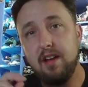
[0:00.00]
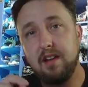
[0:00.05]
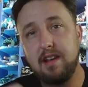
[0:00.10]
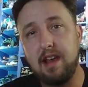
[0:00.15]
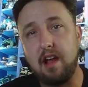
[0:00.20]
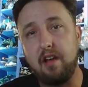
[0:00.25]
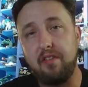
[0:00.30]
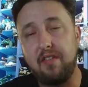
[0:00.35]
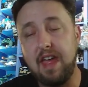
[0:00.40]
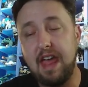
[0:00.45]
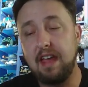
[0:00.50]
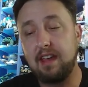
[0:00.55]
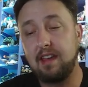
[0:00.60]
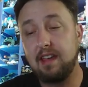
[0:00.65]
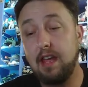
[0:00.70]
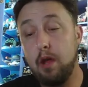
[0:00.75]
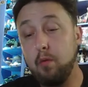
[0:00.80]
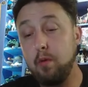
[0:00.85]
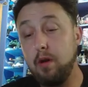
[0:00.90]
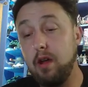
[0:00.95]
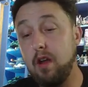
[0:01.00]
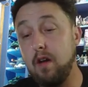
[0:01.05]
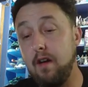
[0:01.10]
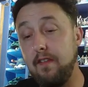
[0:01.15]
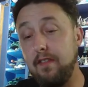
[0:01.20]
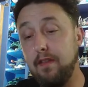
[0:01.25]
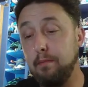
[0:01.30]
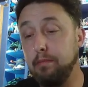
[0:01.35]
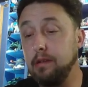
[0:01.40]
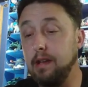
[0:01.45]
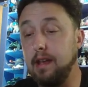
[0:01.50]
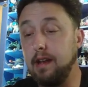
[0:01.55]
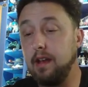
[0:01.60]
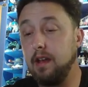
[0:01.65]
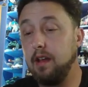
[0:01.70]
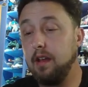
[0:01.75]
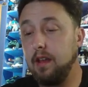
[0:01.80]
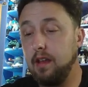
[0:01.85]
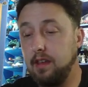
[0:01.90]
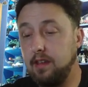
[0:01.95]
Now that gateway on the
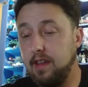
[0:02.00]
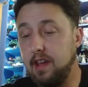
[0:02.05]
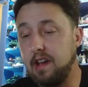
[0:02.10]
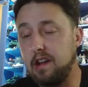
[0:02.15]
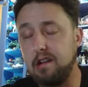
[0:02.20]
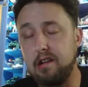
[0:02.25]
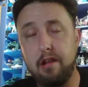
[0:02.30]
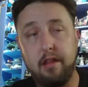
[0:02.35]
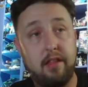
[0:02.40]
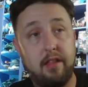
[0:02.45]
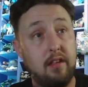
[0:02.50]
planet carries